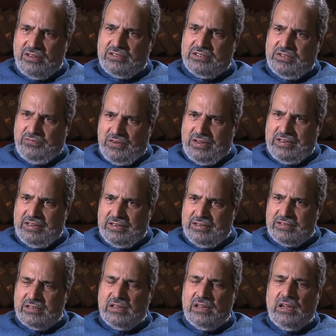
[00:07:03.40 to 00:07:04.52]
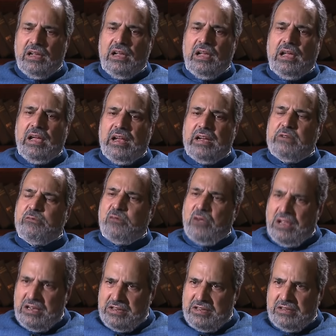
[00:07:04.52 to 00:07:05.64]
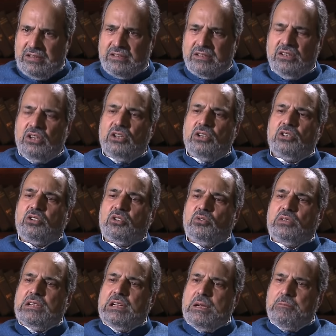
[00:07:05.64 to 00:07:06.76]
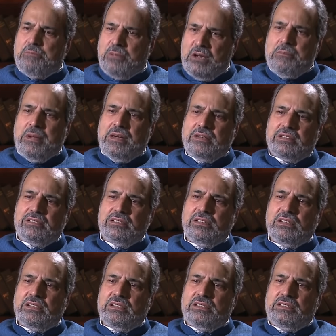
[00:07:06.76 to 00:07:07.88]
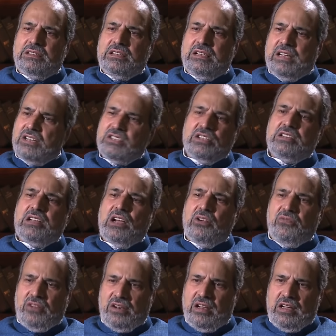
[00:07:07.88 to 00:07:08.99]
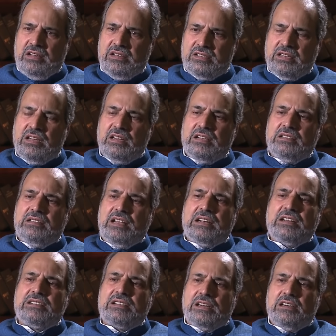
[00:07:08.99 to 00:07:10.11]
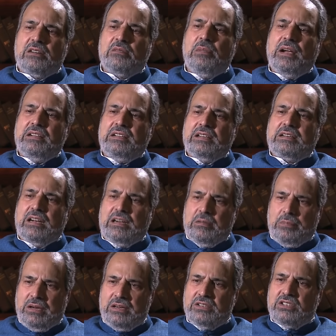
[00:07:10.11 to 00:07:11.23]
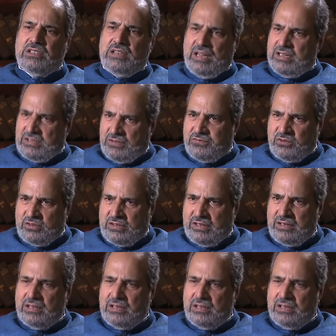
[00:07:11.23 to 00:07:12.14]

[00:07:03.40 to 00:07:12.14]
on the one hand and failure to implement the agenda of alliance that has undermined the credibility as of today.